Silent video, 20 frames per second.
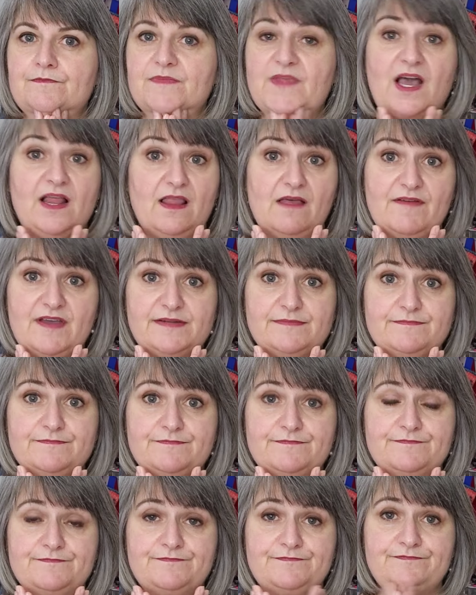I love it.
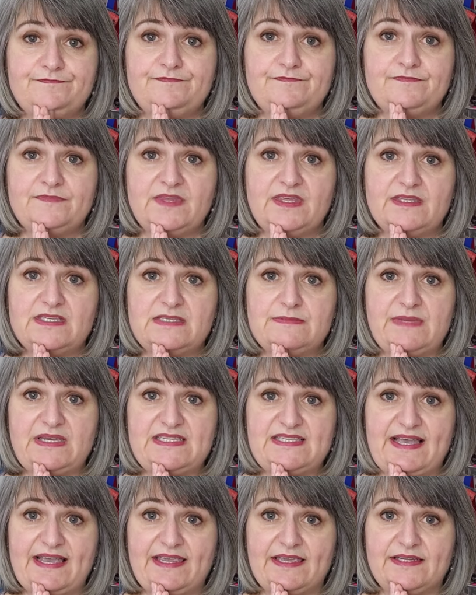This is my
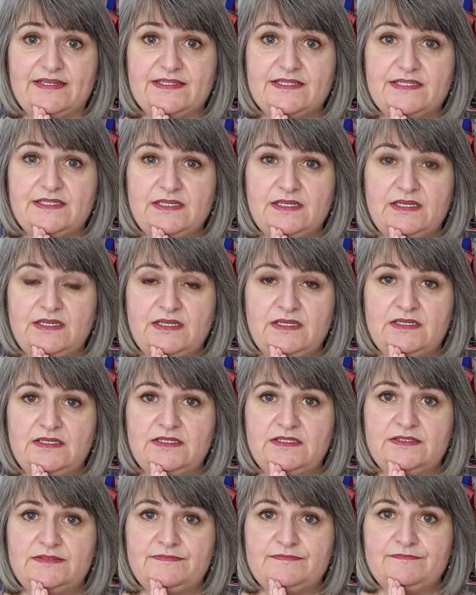second.
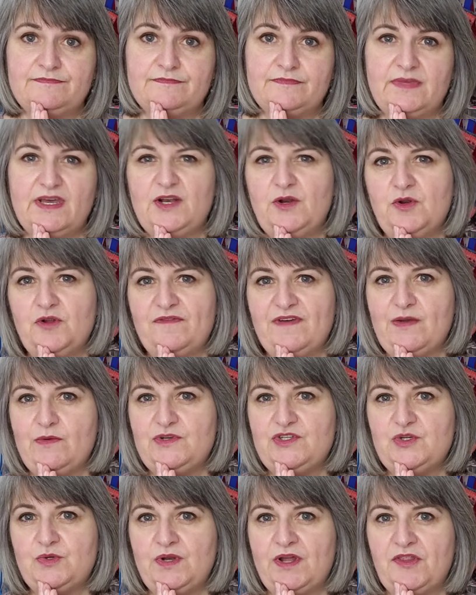I don't know if I would
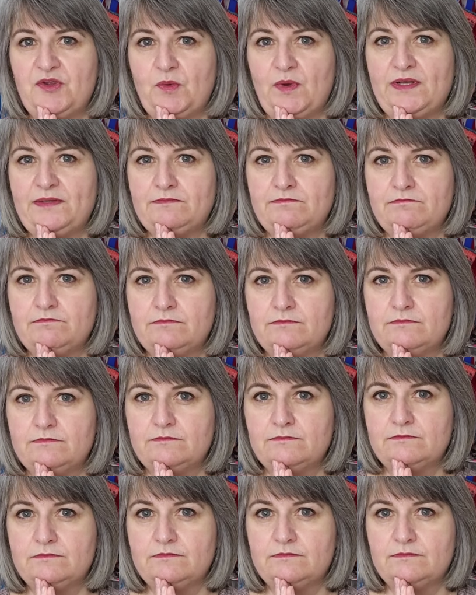do another one
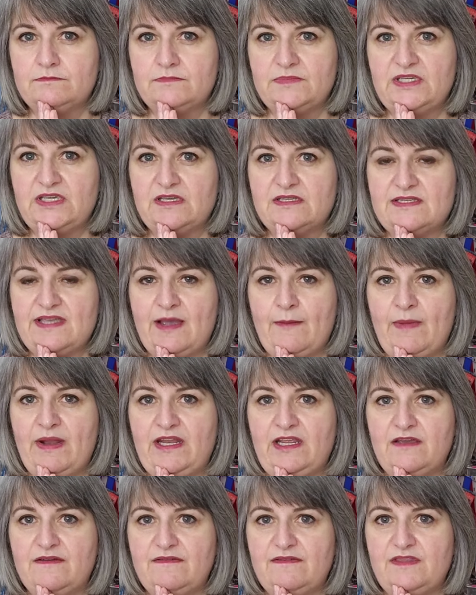because how
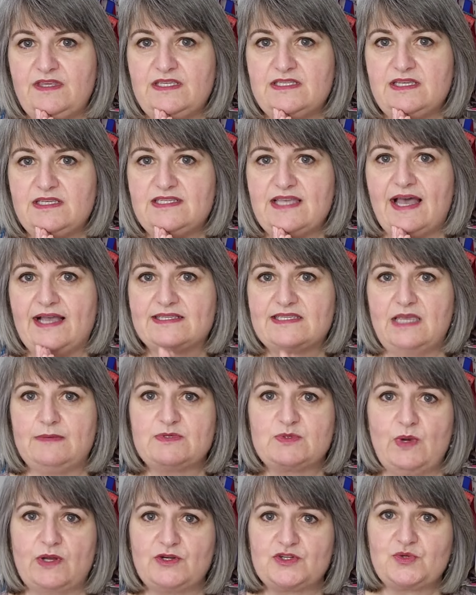many of these exact same
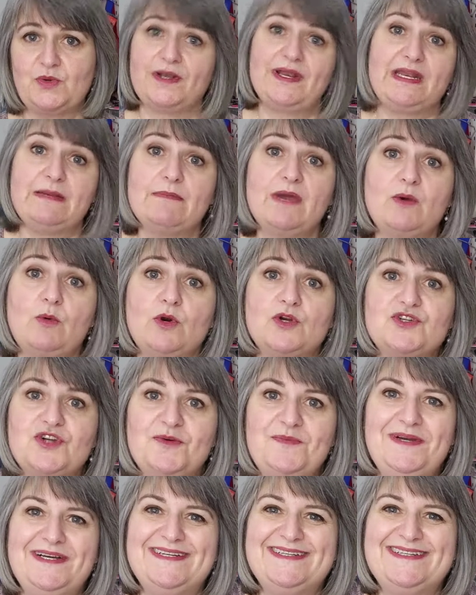sweaters do I need in my wardrobe?